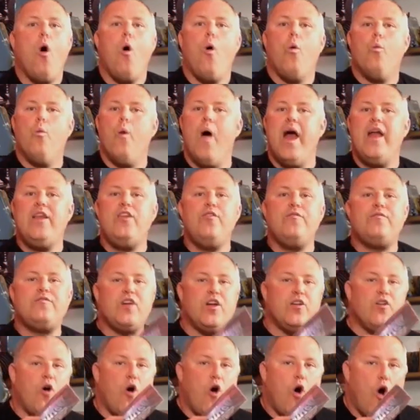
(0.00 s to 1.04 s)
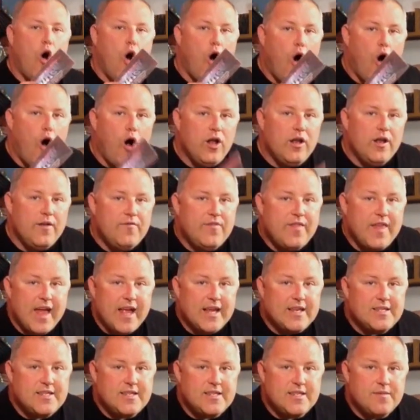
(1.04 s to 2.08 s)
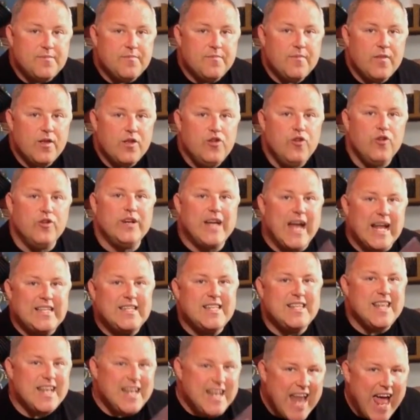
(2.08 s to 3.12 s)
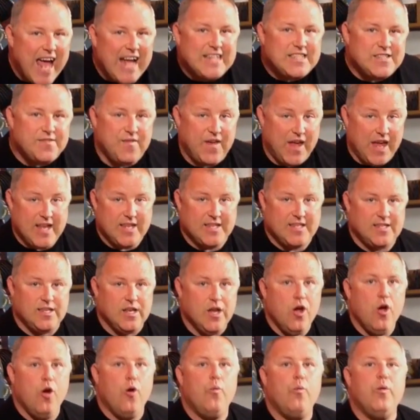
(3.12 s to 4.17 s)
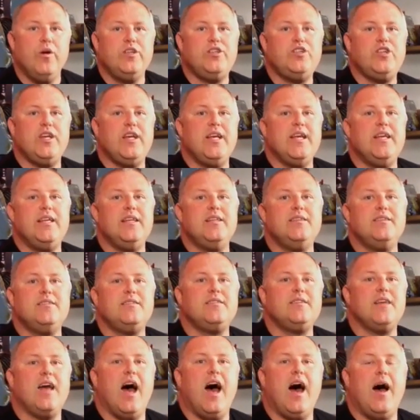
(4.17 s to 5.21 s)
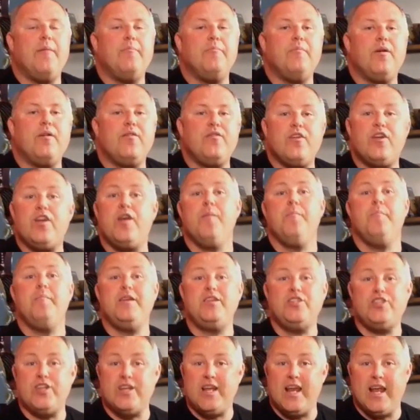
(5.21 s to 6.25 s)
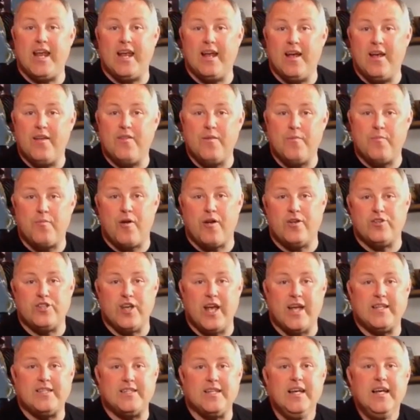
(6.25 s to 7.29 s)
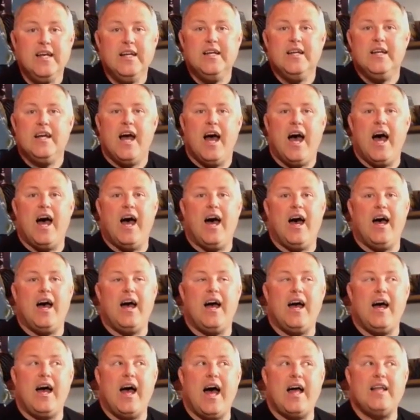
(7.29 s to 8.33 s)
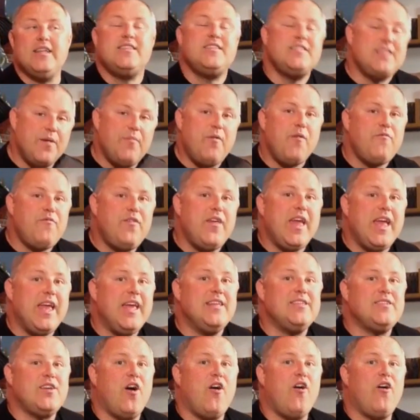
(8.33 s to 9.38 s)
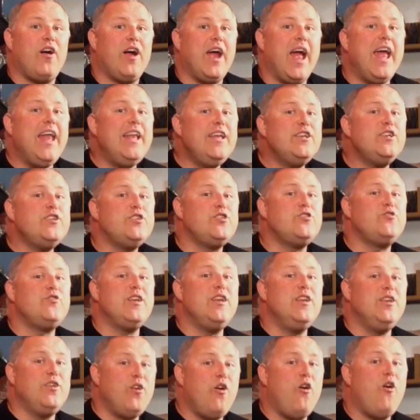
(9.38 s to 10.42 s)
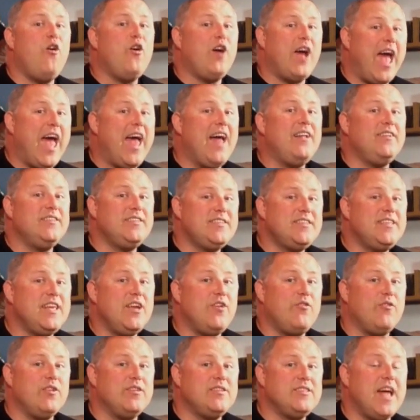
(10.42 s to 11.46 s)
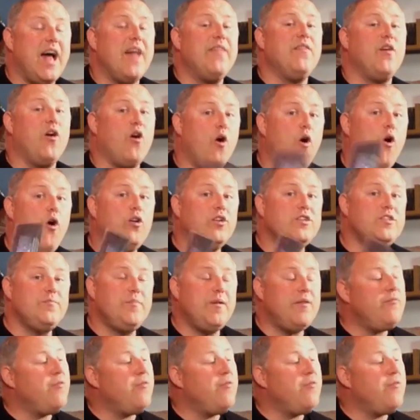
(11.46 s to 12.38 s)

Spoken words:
When you've done all of this, you'll get to the next phase, which is the commissioning the project. And some of these are industry long-held secrets, and they're all to be